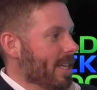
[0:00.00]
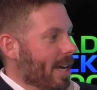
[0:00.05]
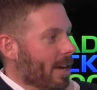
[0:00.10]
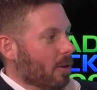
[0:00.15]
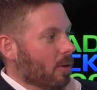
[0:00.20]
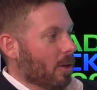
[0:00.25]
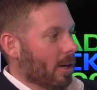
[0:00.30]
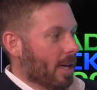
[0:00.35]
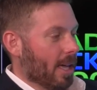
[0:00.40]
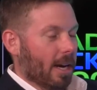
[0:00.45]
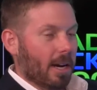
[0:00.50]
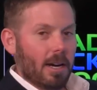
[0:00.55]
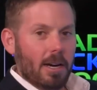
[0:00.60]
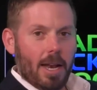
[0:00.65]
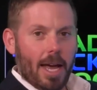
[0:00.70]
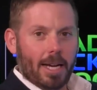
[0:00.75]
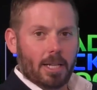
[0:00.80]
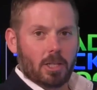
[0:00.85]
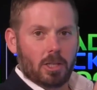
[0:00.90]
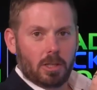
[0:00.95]
we take a look at
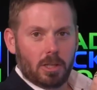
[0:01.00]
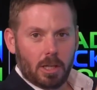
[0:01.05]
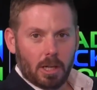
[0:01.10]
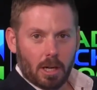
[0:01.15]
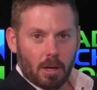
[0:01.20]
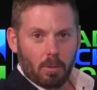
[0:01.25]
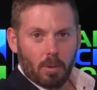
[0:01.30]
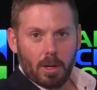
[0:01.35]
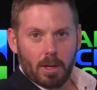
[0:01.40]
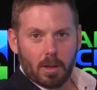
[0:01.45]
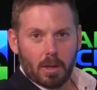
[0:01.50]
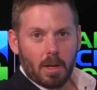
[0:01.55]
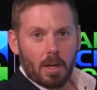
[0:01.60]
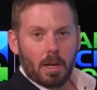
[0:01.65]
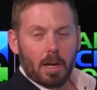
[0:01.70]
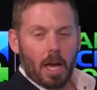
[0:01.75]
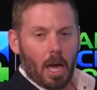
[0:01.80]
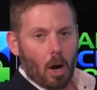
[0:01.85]
it next year with